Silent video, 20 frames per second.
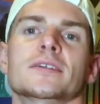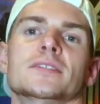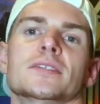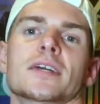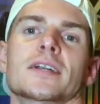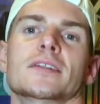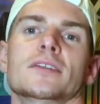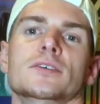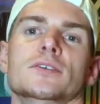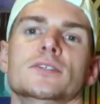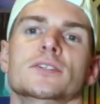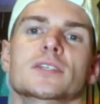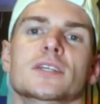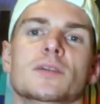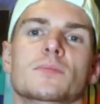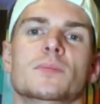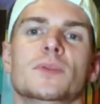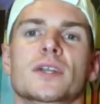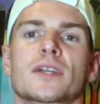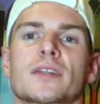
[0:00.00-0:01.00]
It's like a little
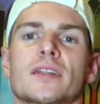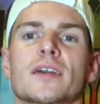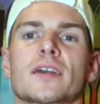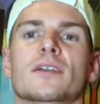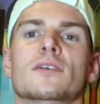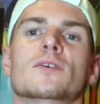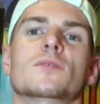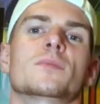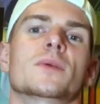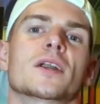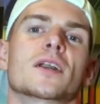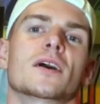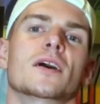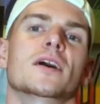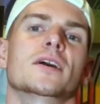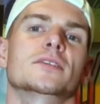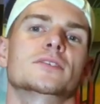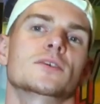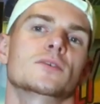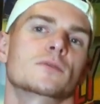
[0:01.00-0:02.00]
sneak peek, like, oh my
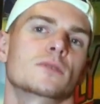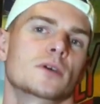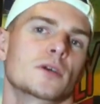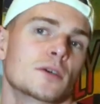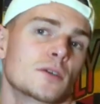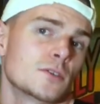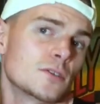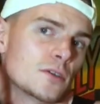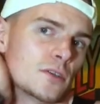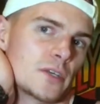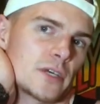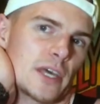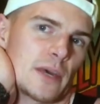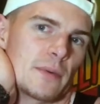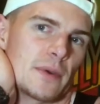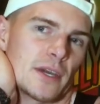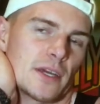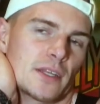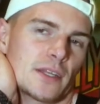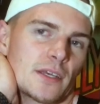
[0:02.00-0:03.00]
god, don't look at
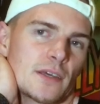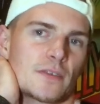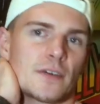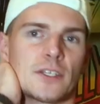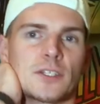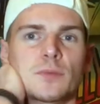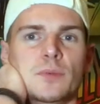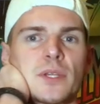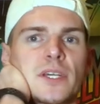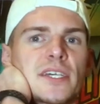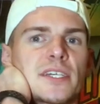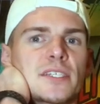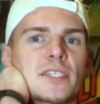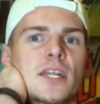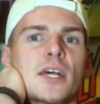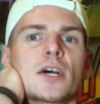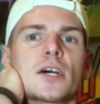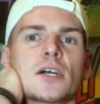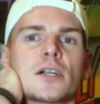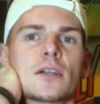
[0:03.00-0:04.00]
my cleavage, please
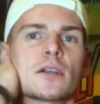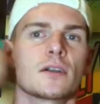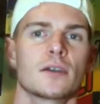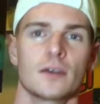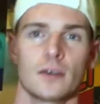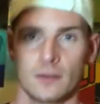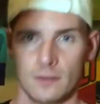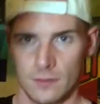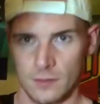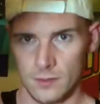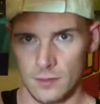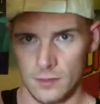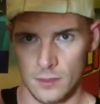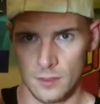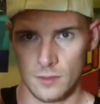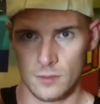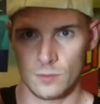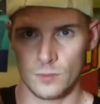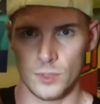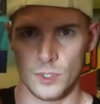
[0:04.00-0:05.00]
look,
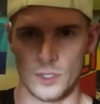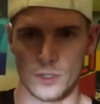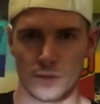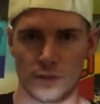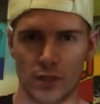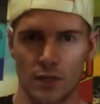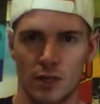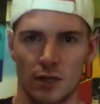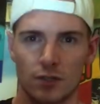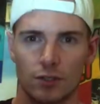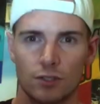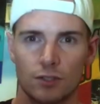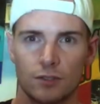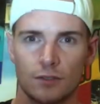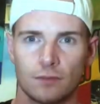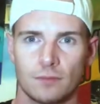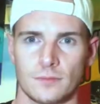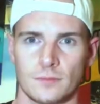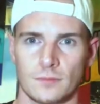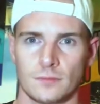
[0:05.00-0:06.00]
but don't touch.
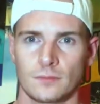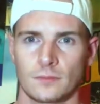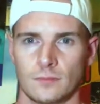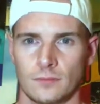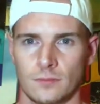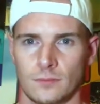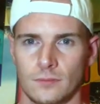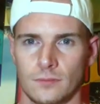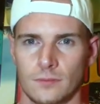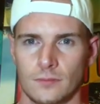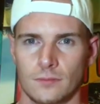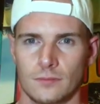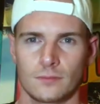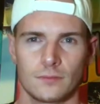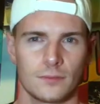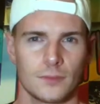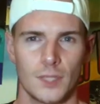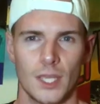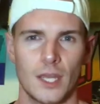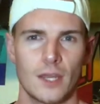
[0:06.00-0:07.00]

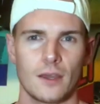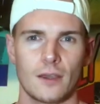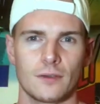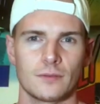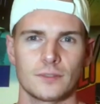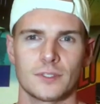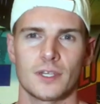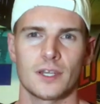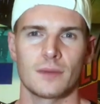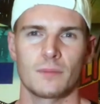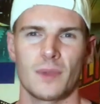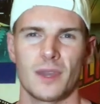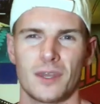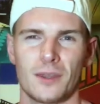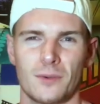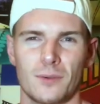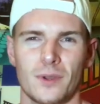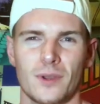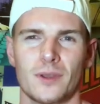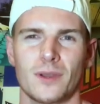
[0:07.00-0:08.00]
You know, did I make
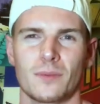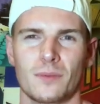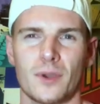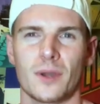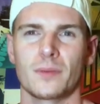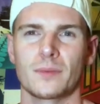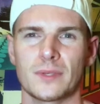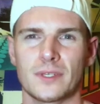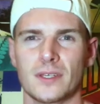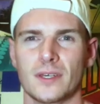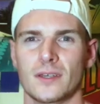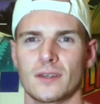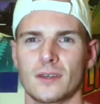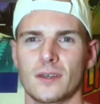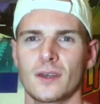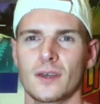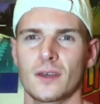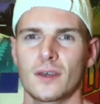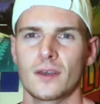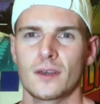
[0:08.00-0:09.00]
it weird? I probably did.
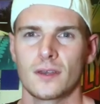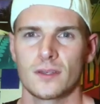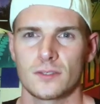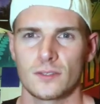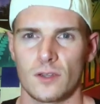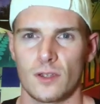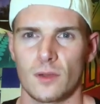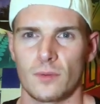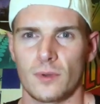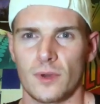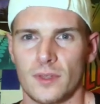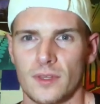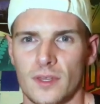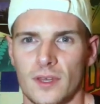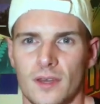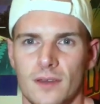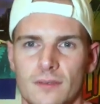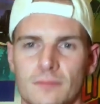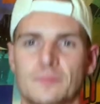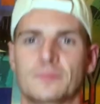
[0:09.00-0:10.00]
Sorry about
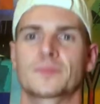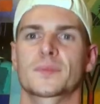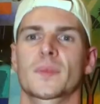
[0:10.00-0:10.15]
that.